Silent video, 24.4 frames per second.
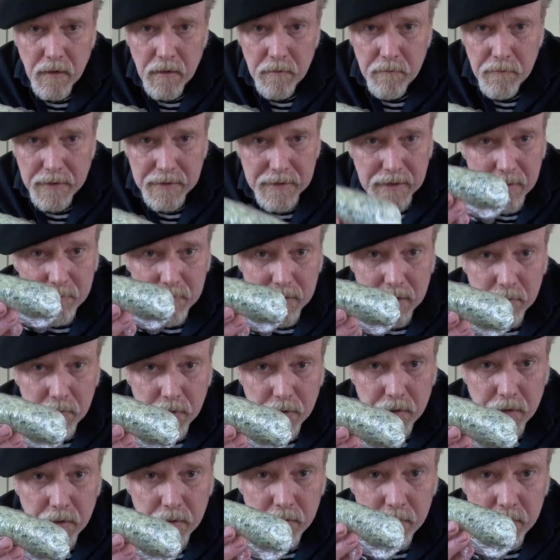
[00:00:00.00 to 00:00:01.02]
my compound
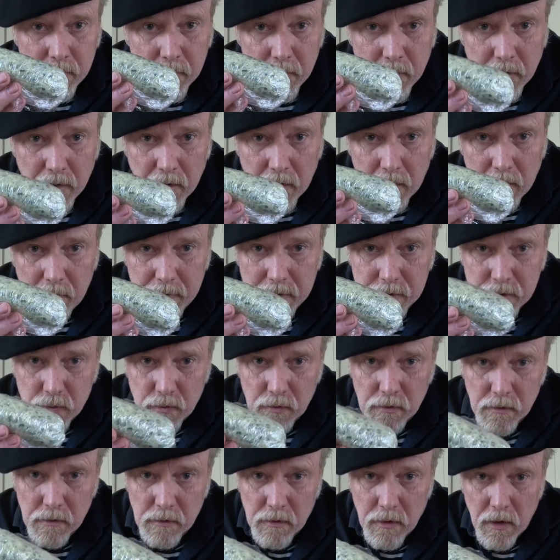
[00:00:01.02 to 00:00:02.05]
butter, into a
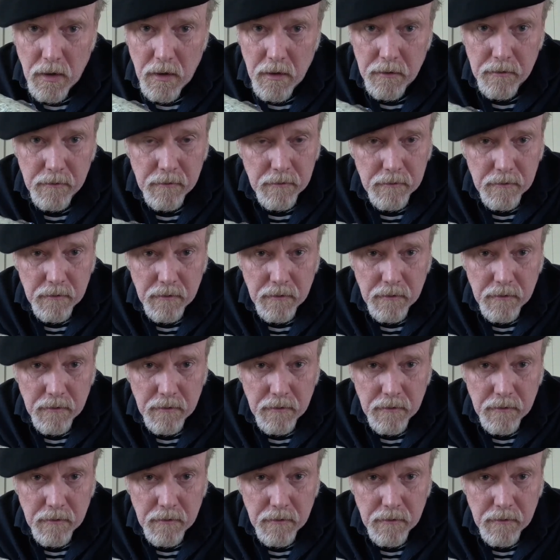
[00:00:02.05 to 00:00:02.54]
little log.